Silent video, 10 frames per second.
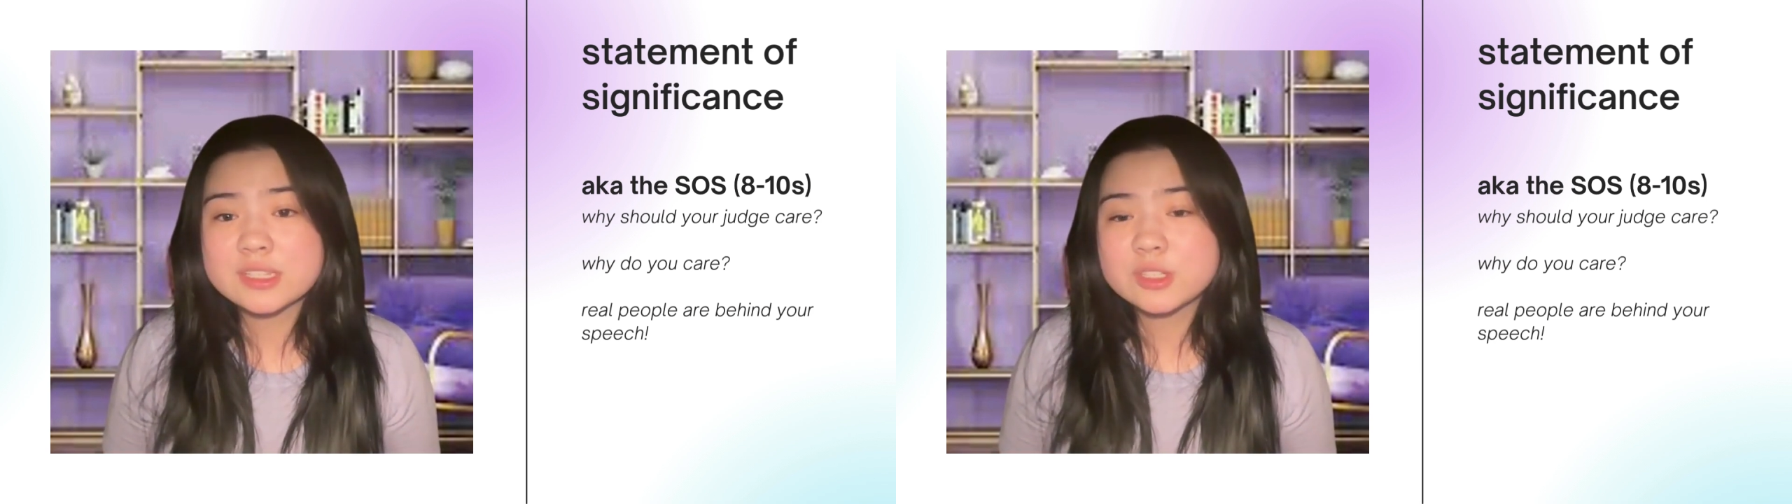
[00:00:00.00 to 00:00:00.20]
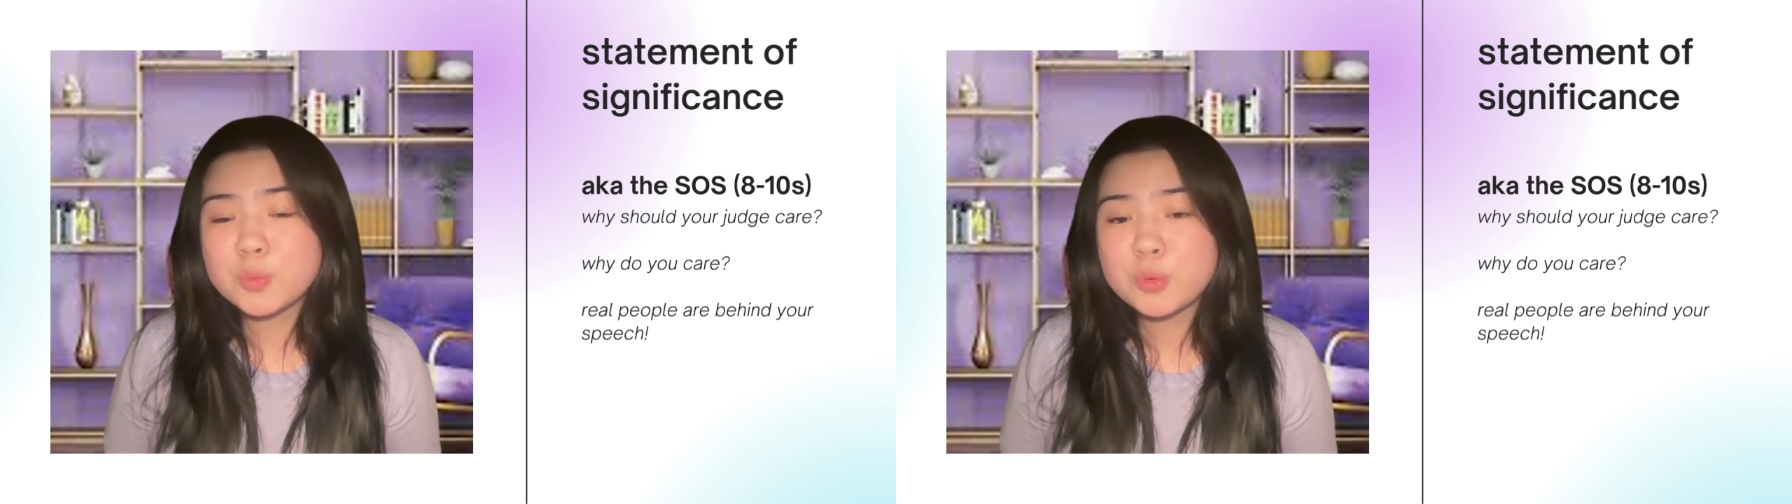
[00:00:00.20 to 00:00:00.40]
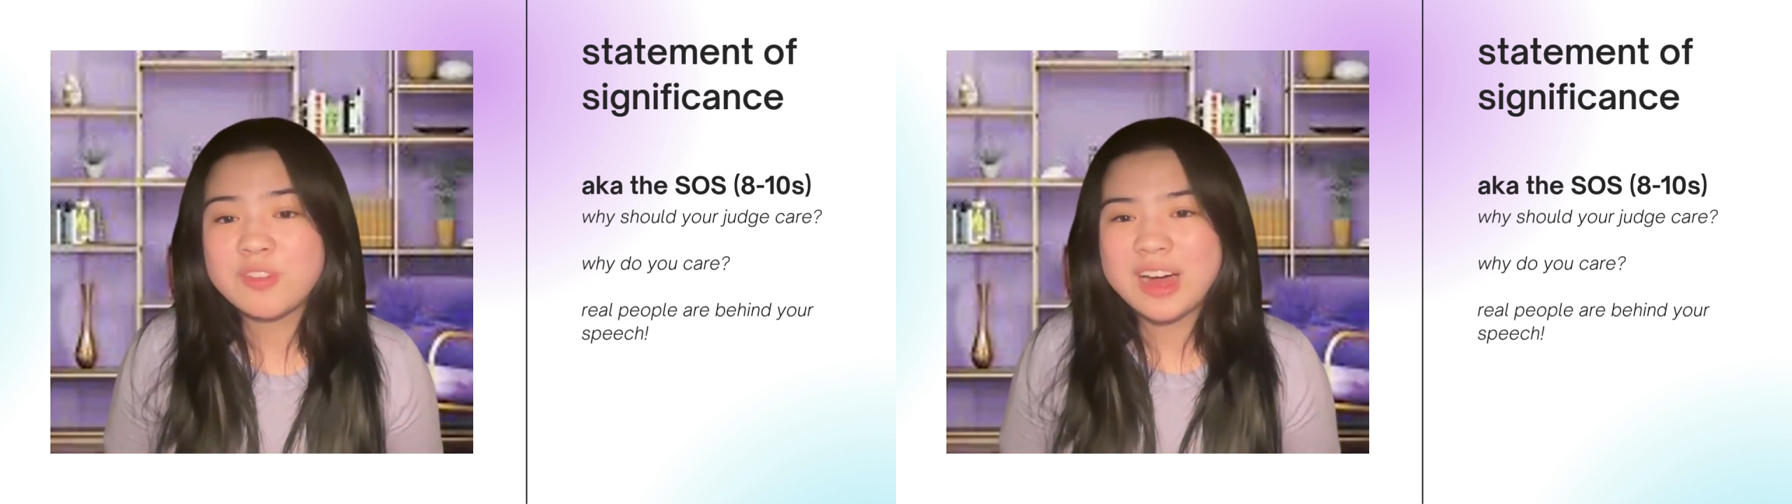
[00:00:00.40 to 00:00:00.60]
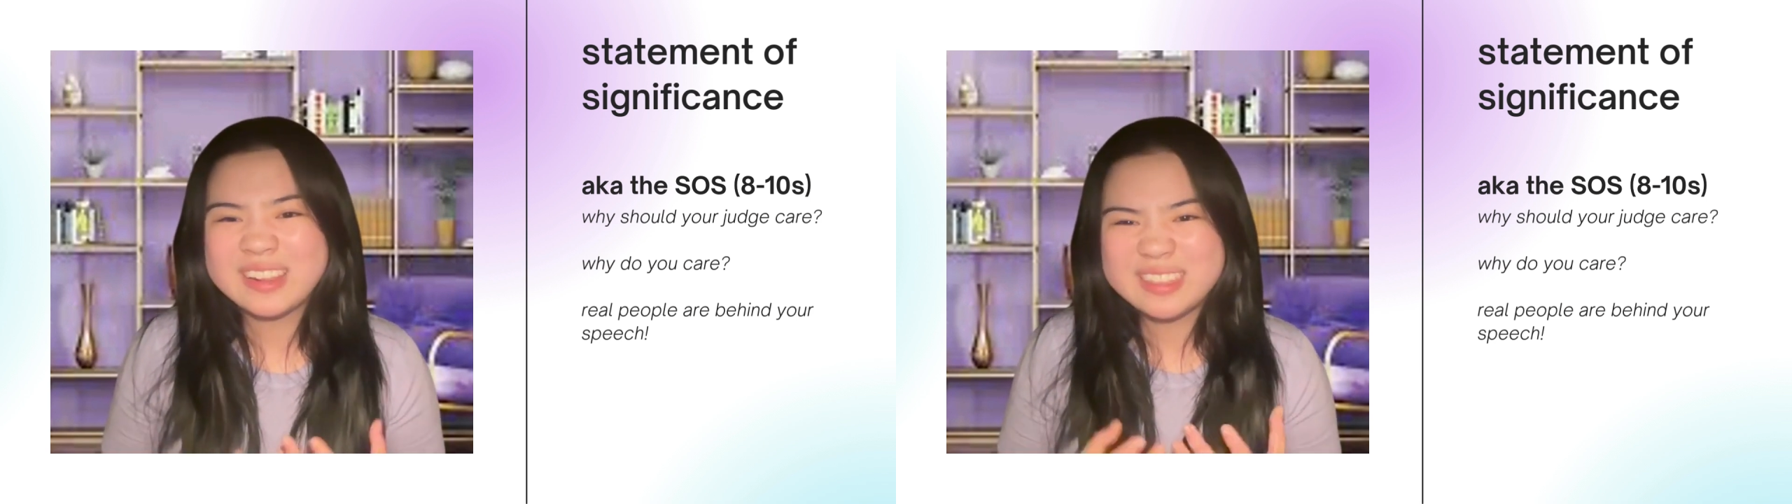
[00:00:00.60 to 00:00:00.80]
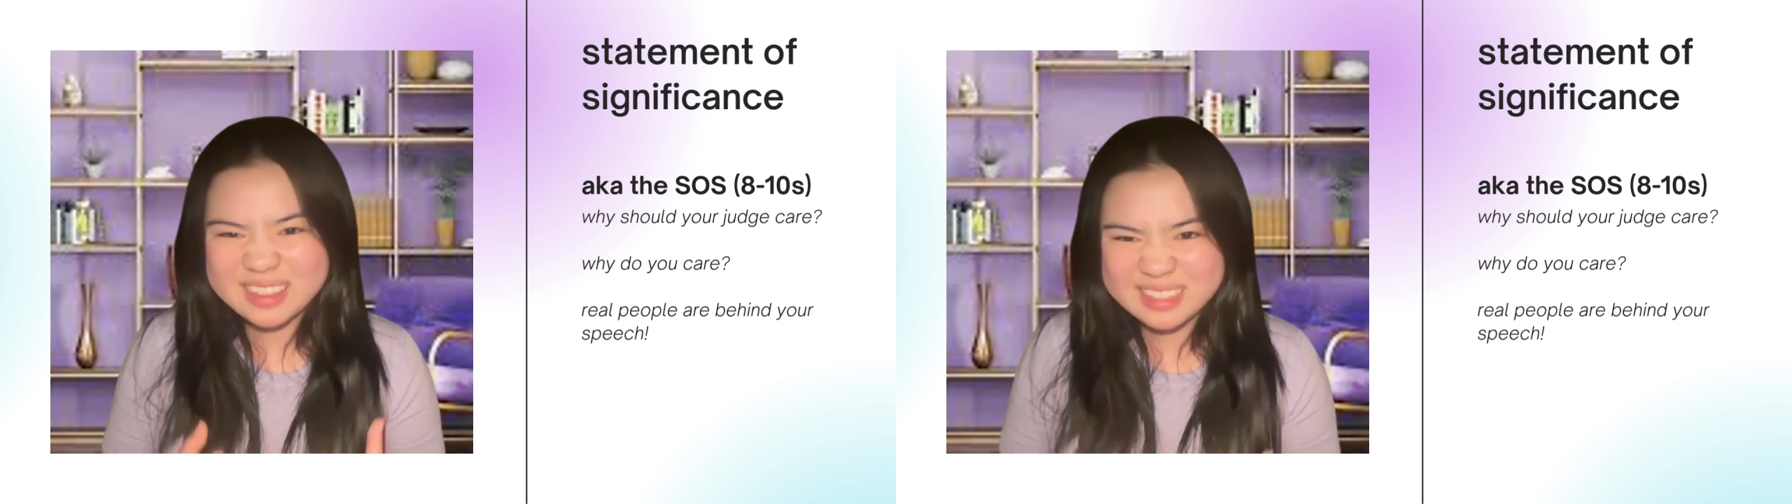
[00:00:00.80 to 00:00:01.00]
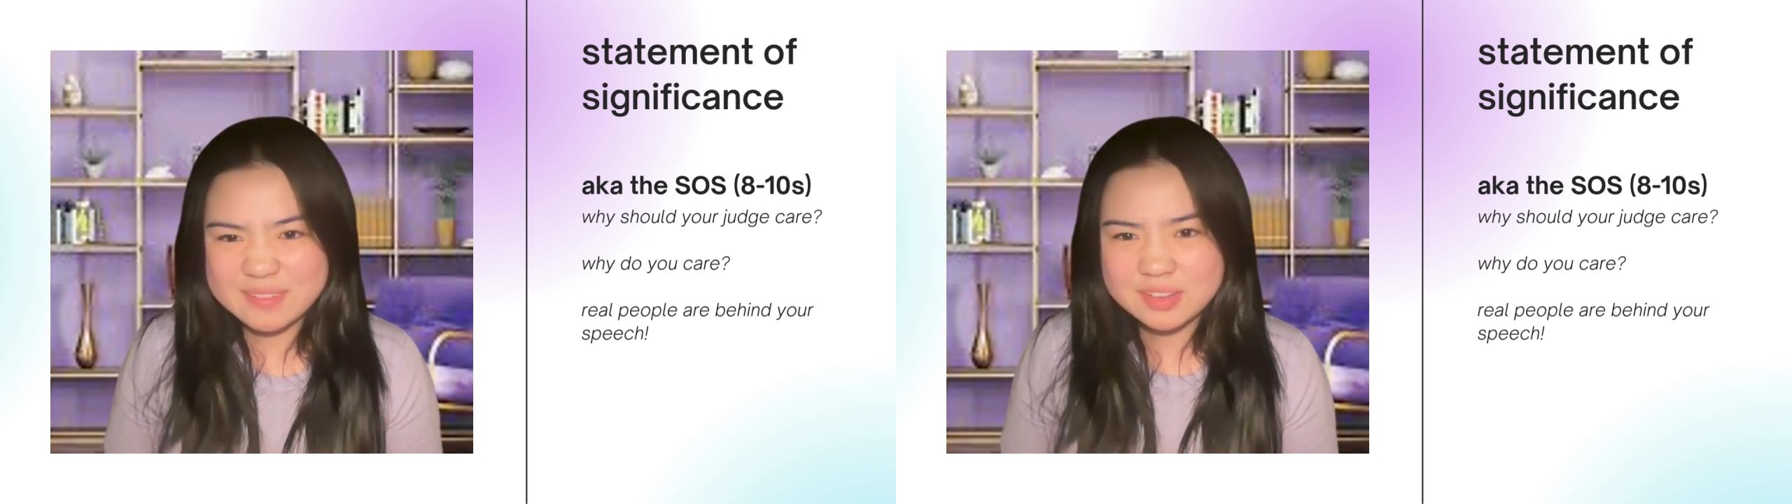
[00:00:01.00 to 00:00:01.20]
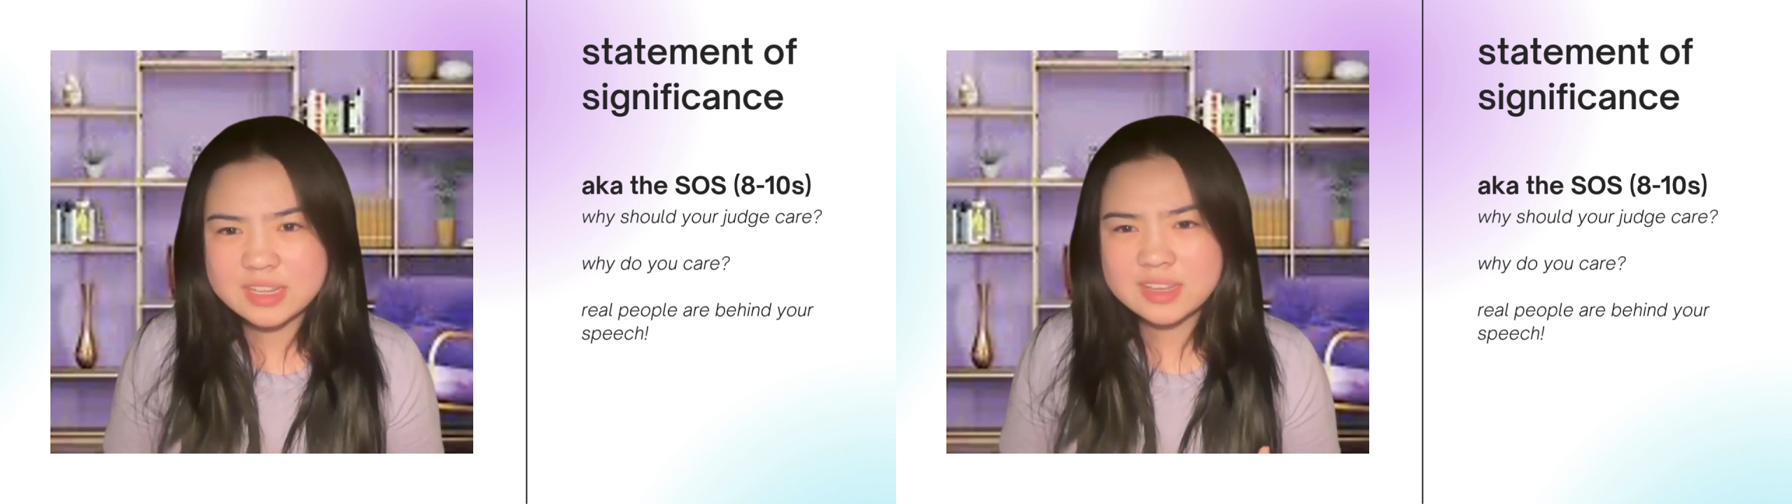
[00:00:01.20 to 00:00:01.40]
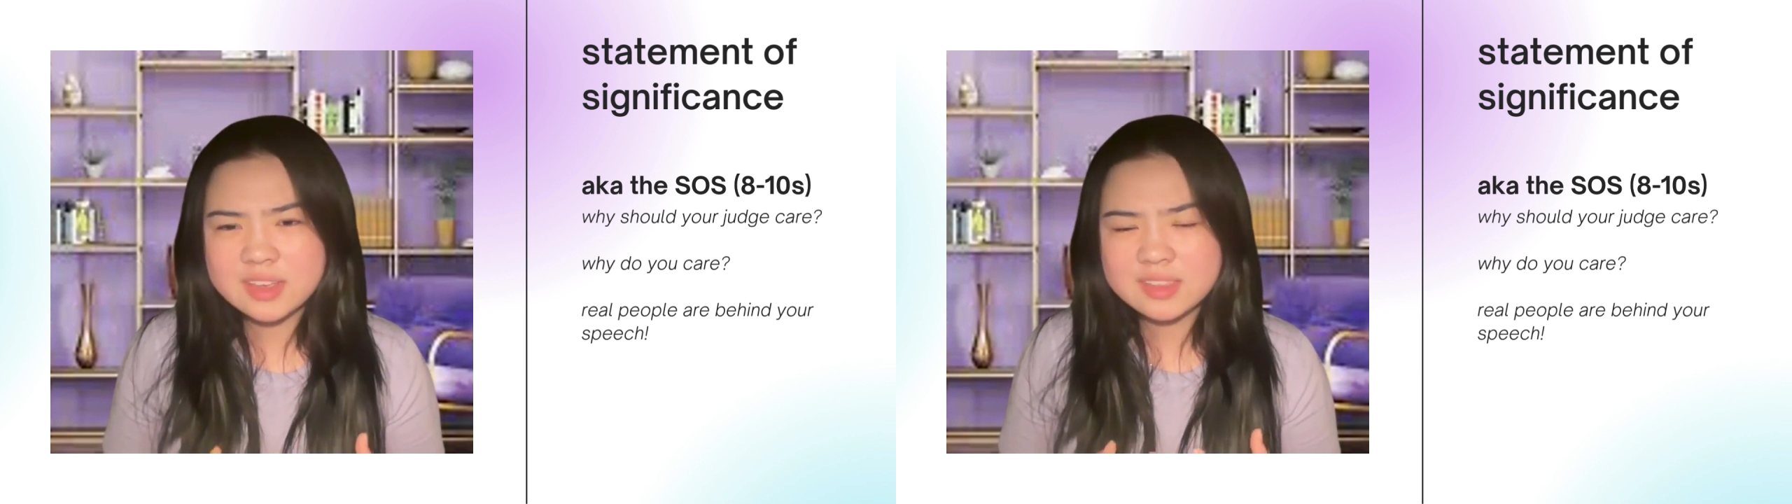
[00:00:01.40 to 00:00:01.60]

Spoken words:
is to provide that levity,